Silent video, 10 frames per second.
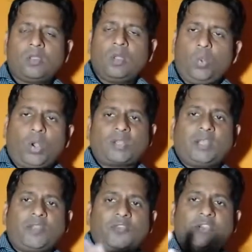What kind
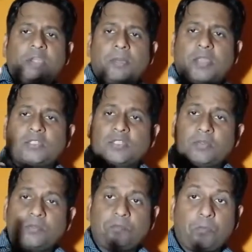of increment?
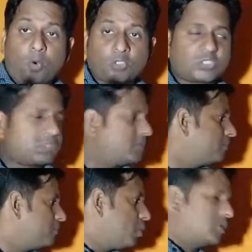Post. Post